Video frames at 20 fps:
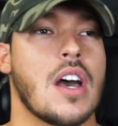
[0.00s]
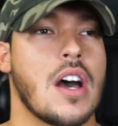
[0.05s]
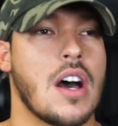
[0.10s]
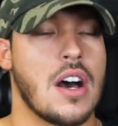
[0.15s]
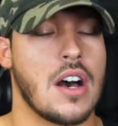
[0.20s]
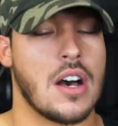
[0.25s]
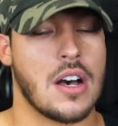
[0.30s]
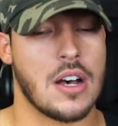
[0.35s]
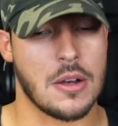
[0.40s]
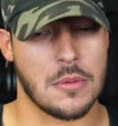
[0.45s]

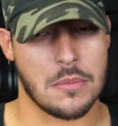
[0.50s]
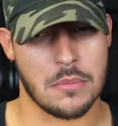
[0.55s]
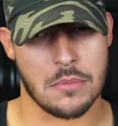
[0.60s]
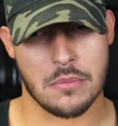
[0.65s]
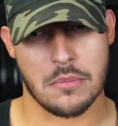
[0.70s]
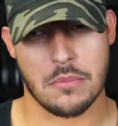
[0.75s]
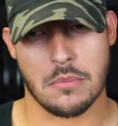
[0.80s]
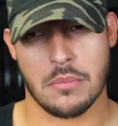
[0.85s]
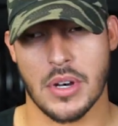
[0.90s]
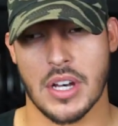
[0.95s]

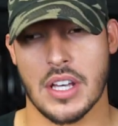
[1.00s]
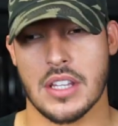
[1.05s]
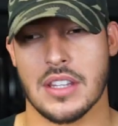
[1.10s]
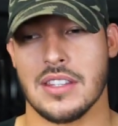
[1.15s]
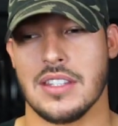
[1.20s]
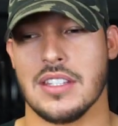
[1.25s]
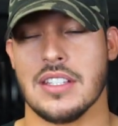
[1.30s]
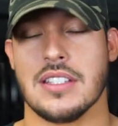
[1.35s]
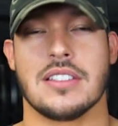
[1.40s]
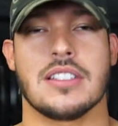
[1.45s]

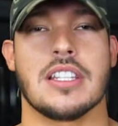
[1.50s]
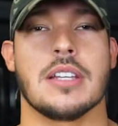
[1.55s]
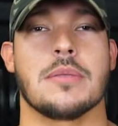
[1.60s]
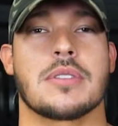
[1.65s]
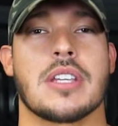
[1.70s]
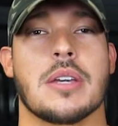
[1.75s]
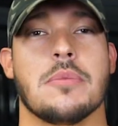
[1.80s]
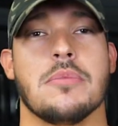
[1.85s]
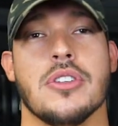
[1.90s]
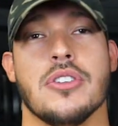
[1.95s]
But these tips
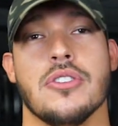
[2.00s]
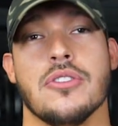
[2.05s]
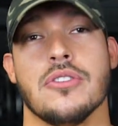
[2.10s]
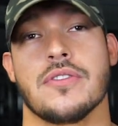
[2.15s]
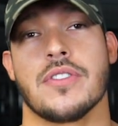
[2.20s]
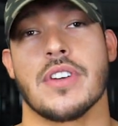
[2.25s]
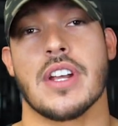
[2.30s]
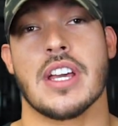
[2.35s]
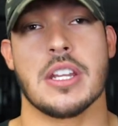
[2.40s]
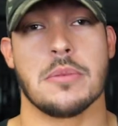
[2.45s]
can be
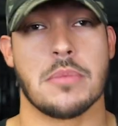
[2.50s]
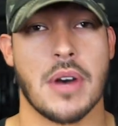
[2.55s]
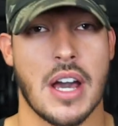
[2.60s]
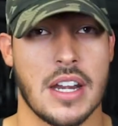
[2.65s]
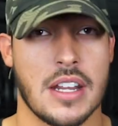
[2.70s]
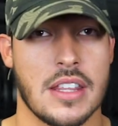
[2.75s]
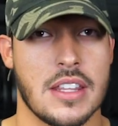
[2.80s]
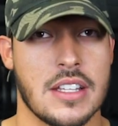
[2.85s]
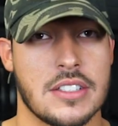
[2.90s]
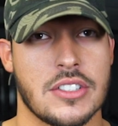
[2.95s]
used for
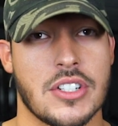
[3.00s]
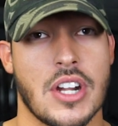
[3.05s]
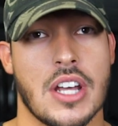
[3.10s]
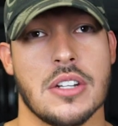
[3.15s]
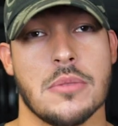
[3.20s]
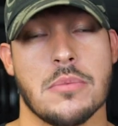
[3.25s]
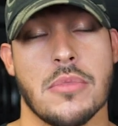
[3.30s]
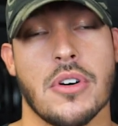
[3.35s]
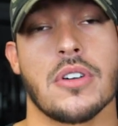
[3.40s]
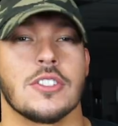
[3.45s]
anybody that's trying
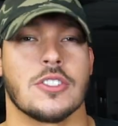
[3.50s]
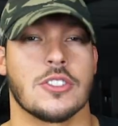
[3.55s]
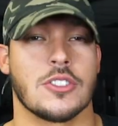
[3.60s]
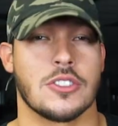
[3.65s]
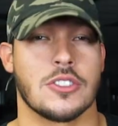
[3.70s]
to bulk.